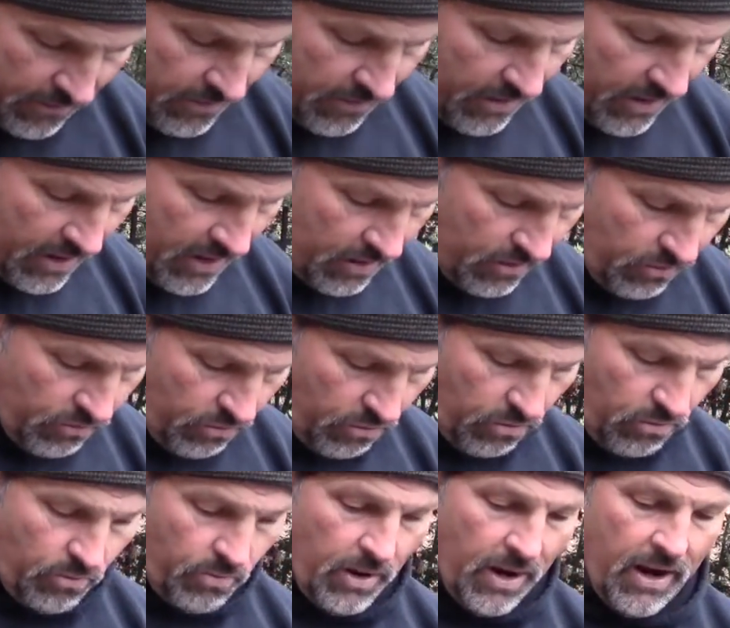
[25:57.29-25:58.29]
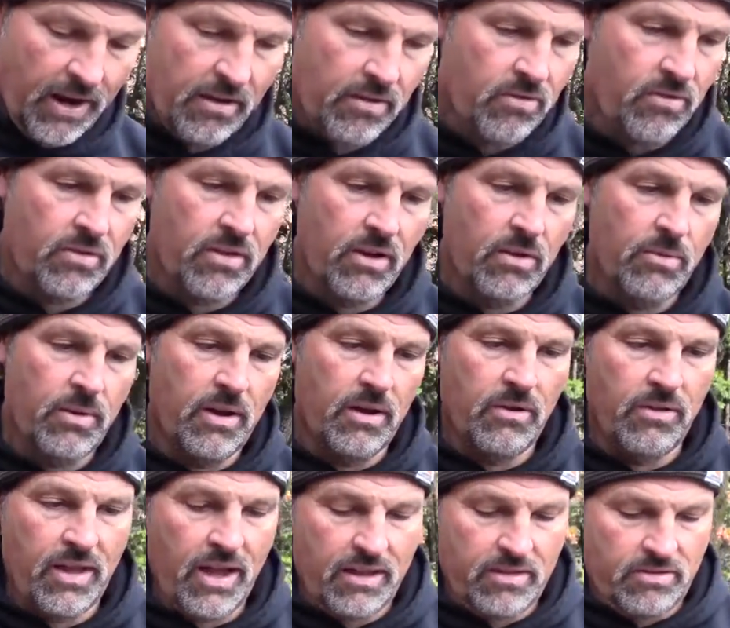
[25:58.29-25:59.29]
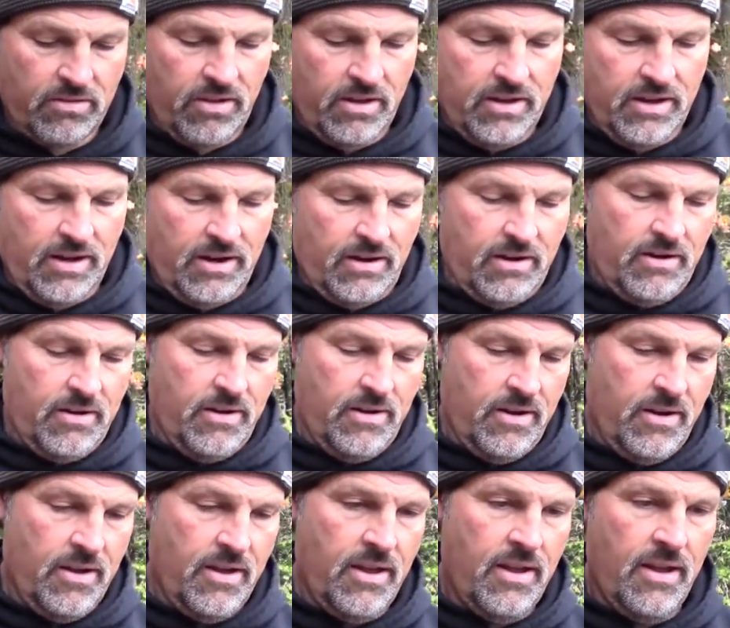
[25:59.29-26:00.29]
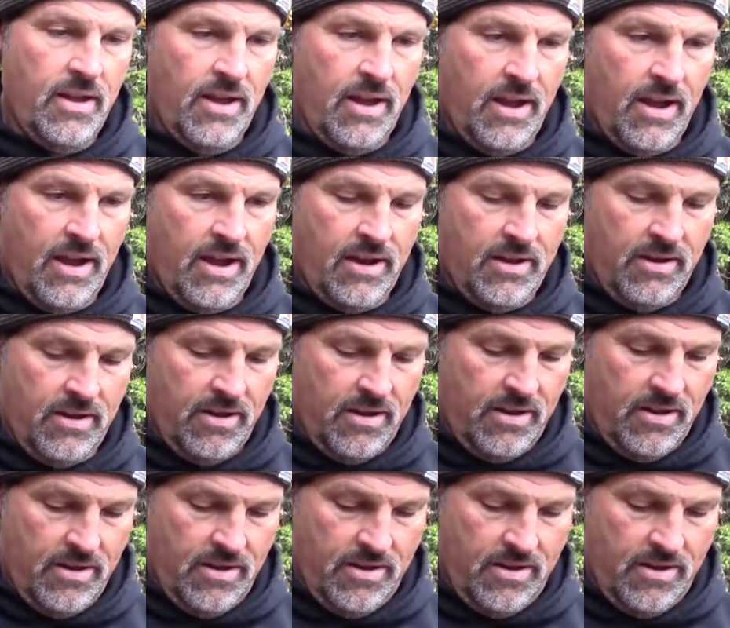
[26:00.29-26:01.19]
a very controlled way. So there we go, that's on there. And